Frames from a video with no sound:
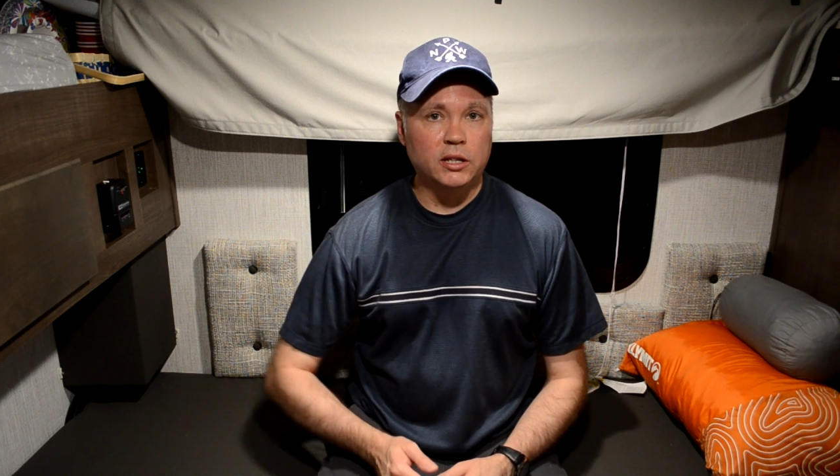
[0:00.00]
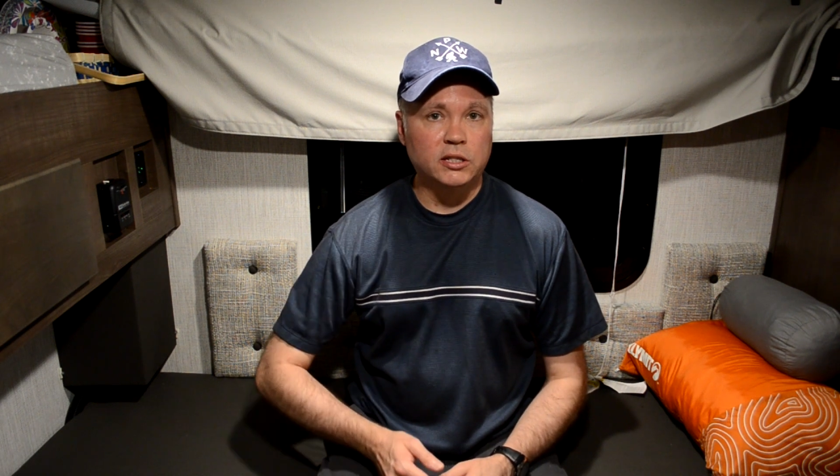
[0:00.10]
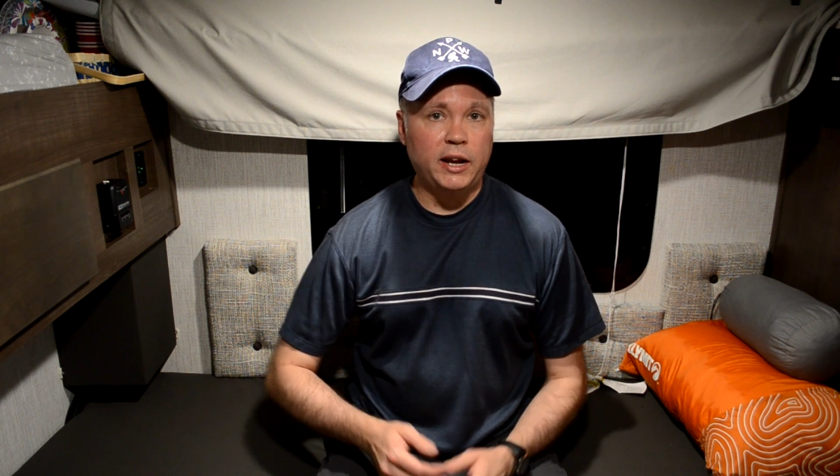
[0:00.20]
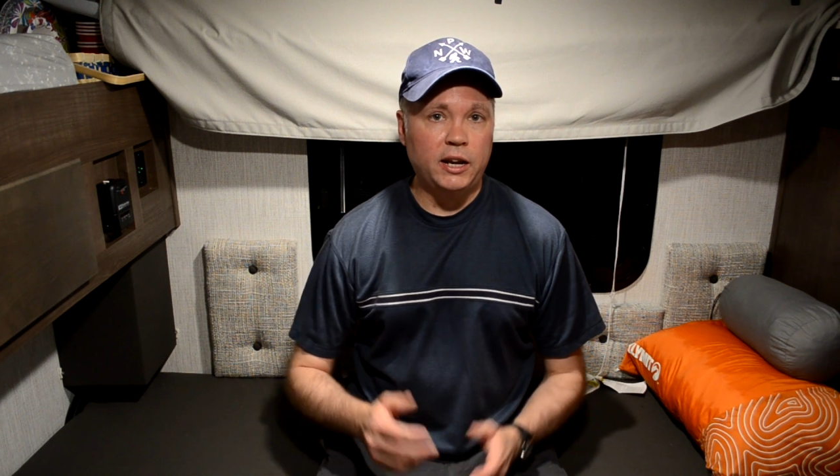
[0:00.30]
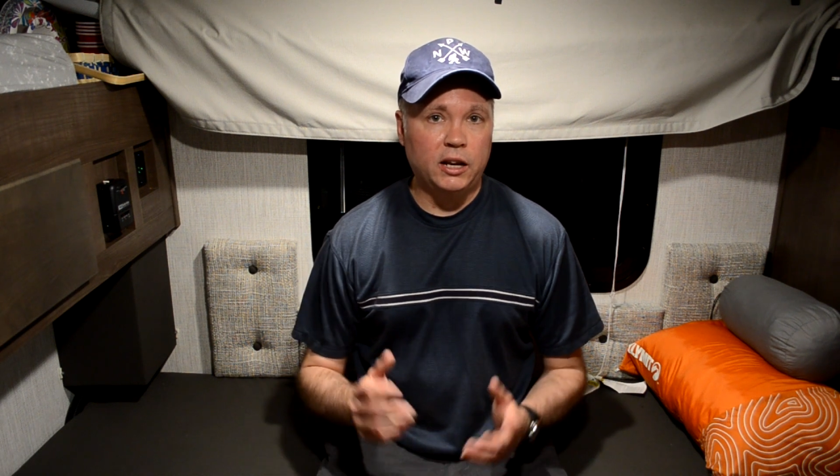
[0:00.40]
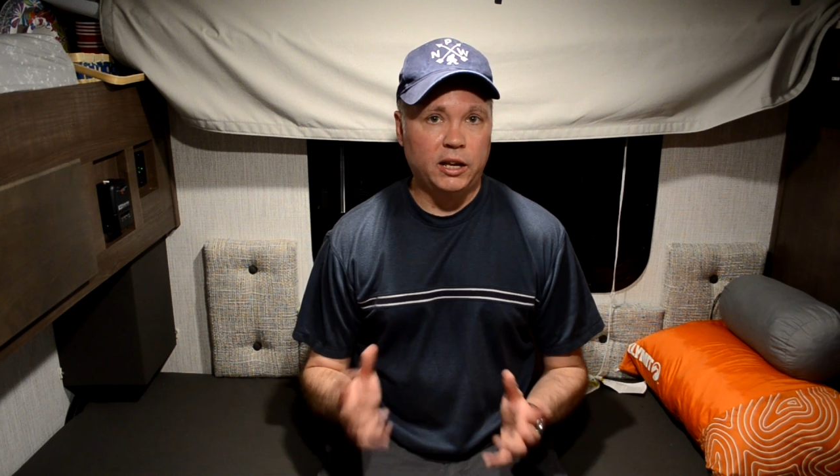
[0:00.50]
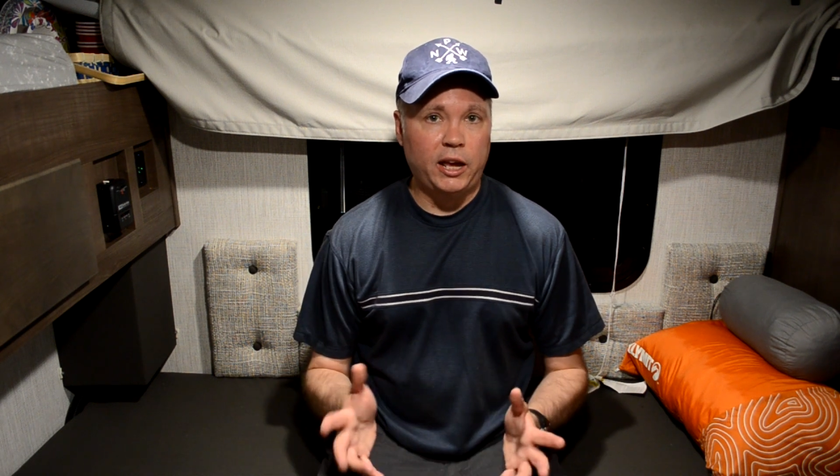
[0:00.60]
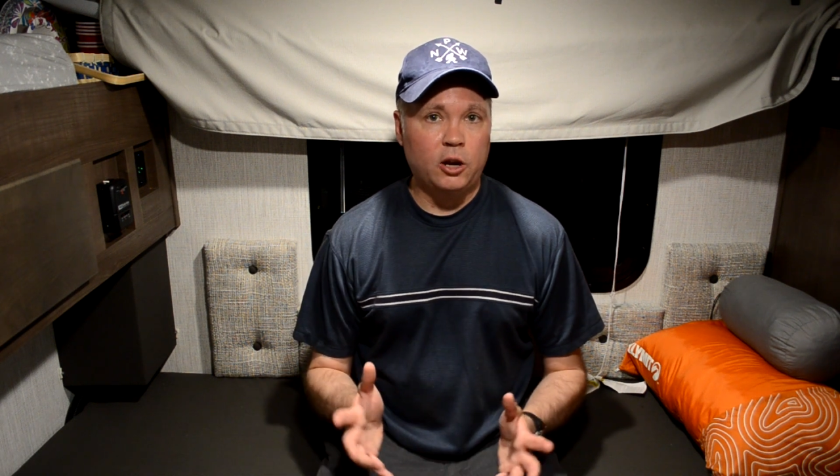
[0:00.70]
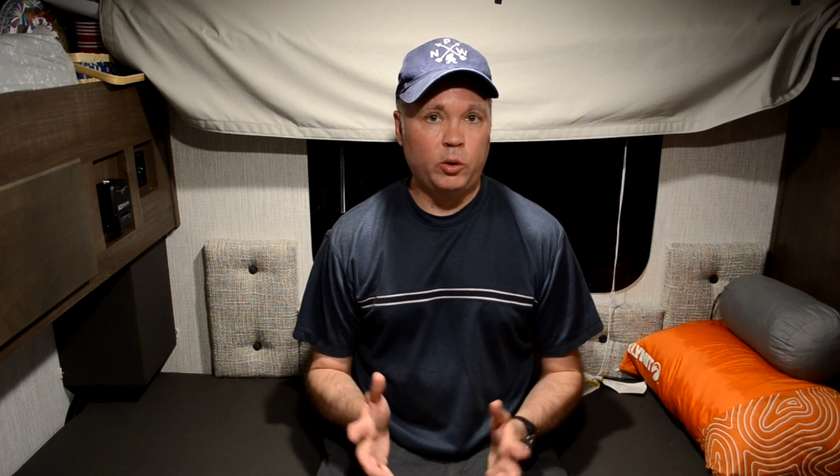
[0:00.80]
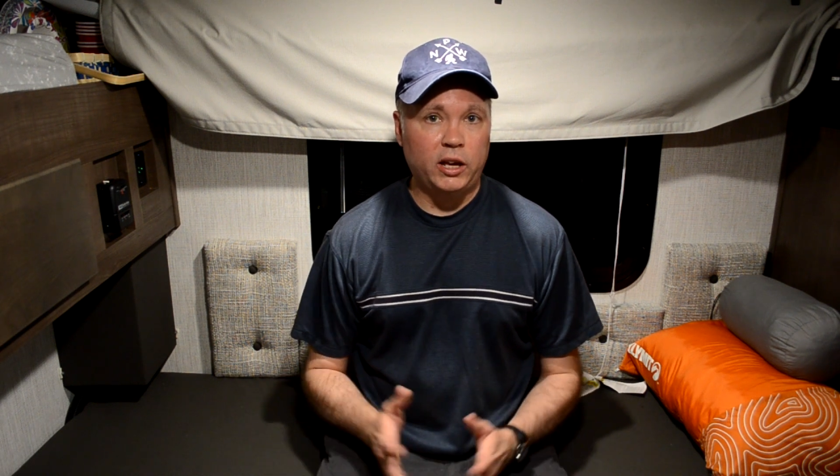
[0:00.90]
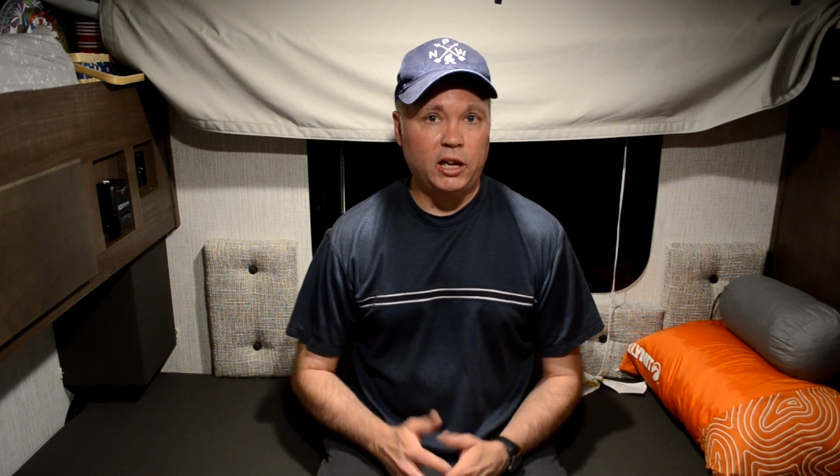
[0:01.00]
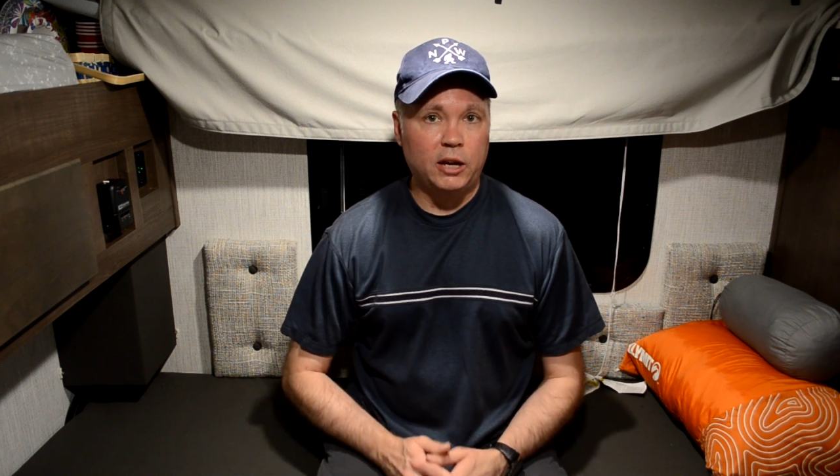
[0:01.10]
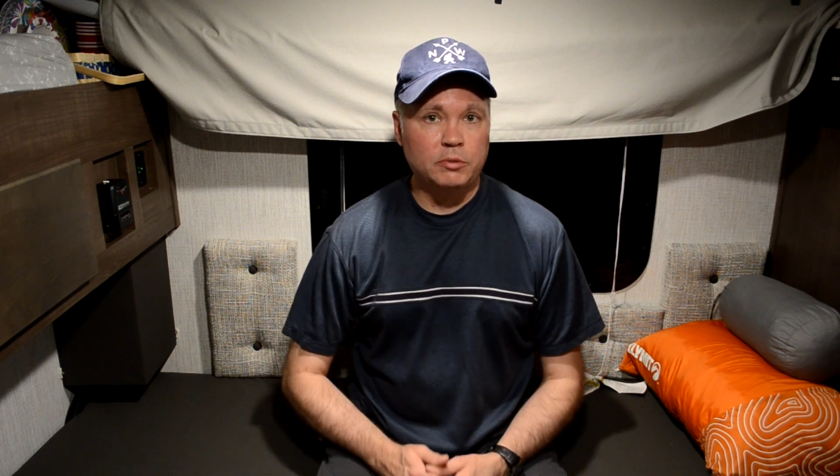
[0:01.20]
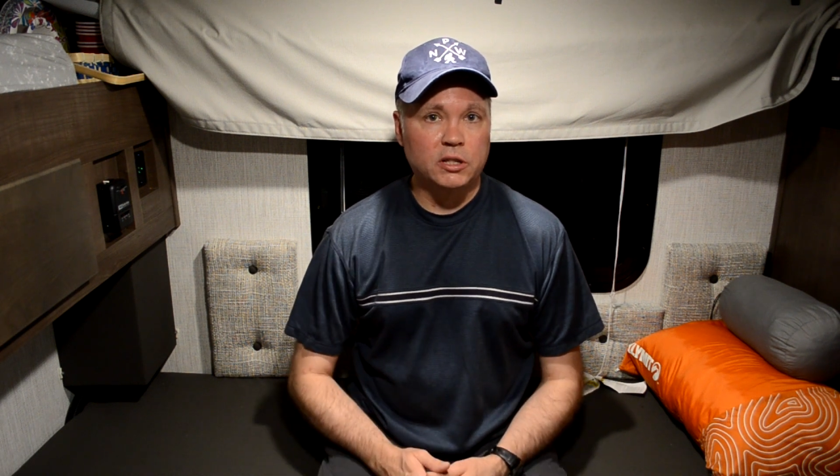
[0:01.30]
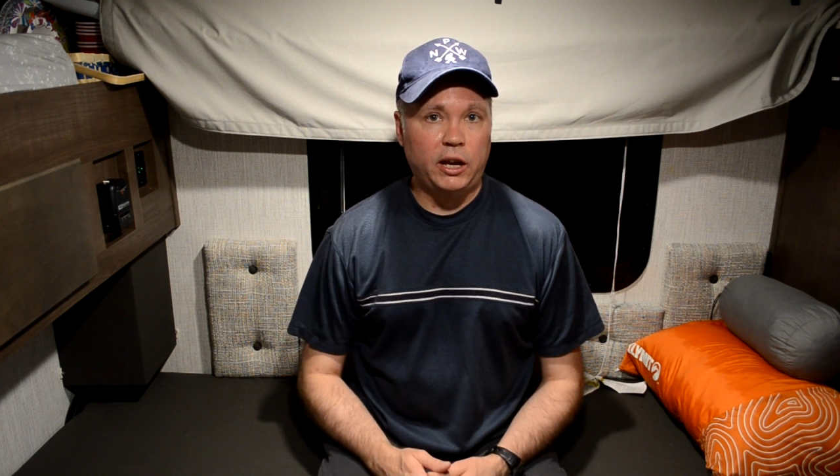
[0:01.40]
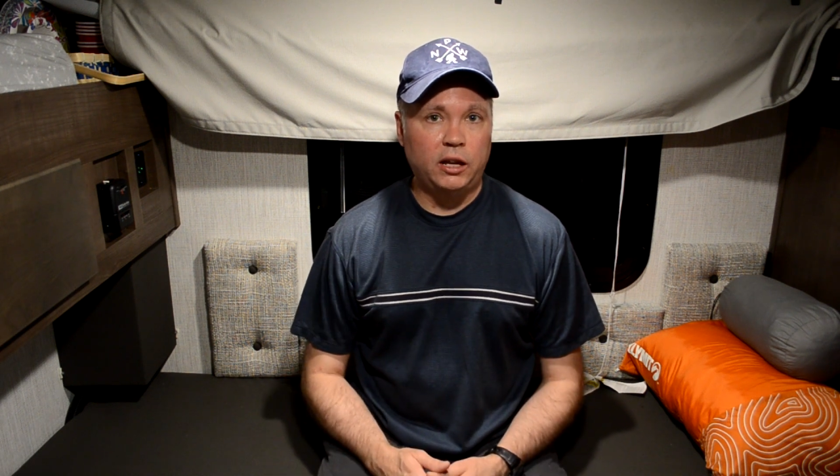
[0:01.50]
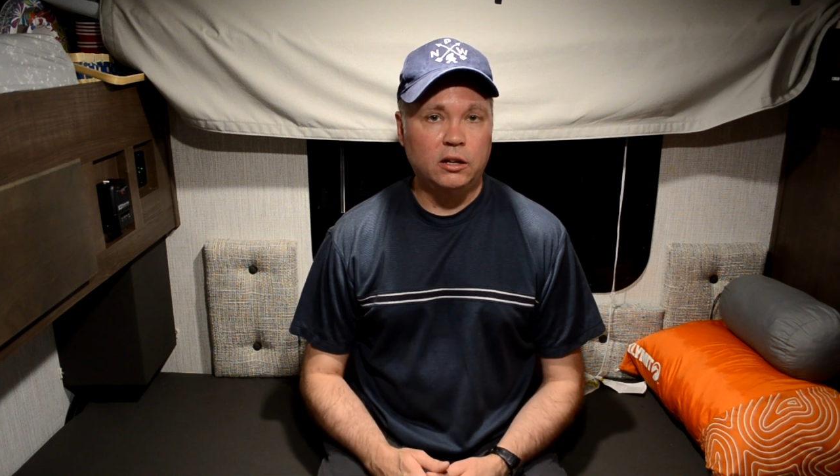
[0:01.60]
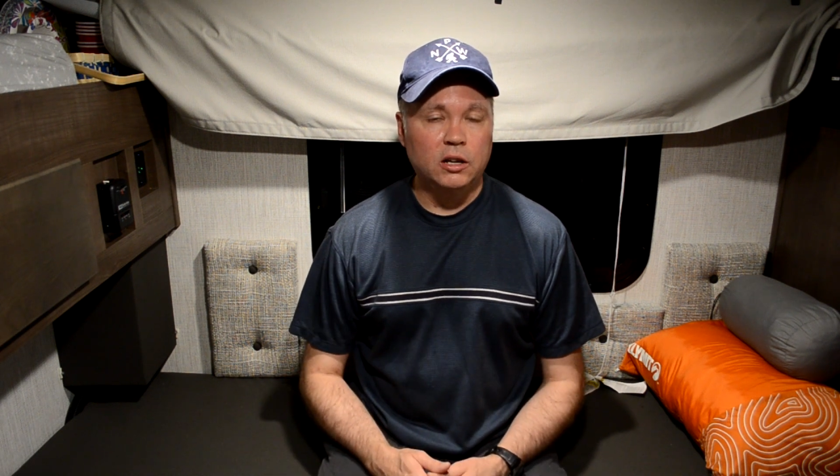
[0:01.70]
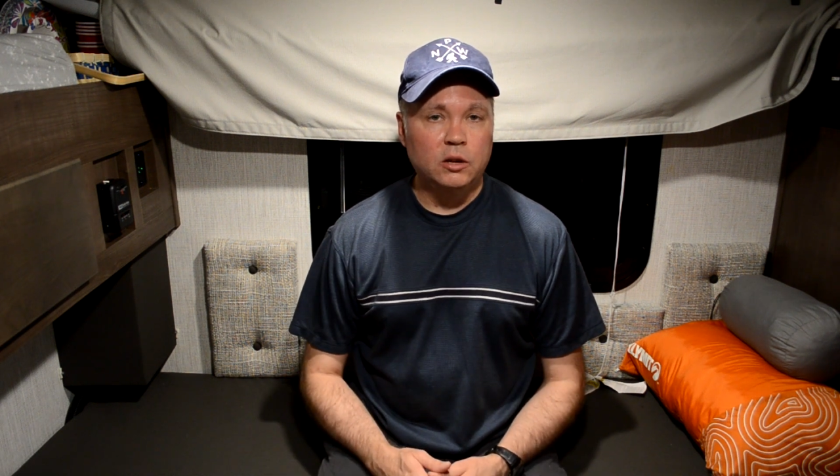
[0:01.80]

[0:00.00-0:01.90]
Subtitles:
stayed at a KOA campsite.